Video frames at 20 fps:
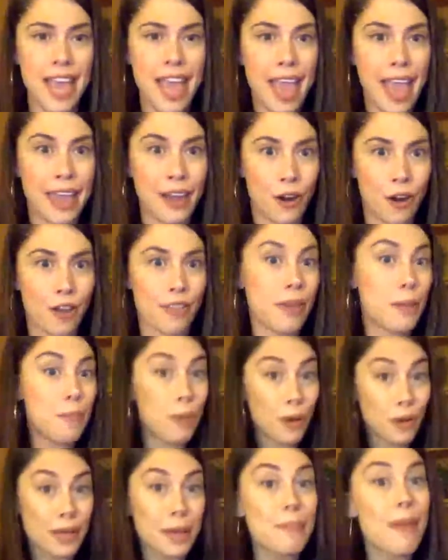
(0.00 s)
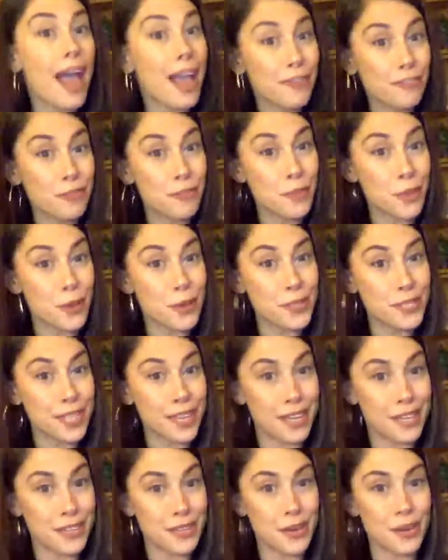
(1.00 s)
and are they pulling back from those
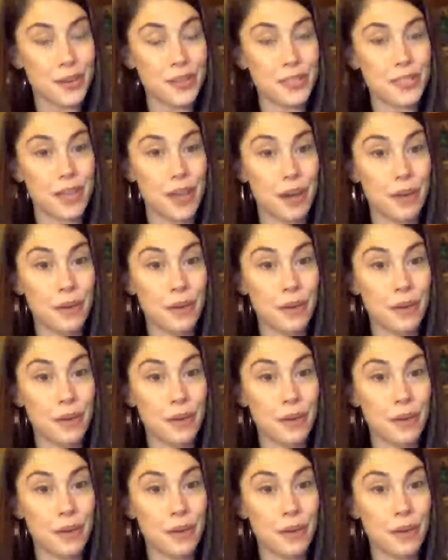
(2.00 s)
things also?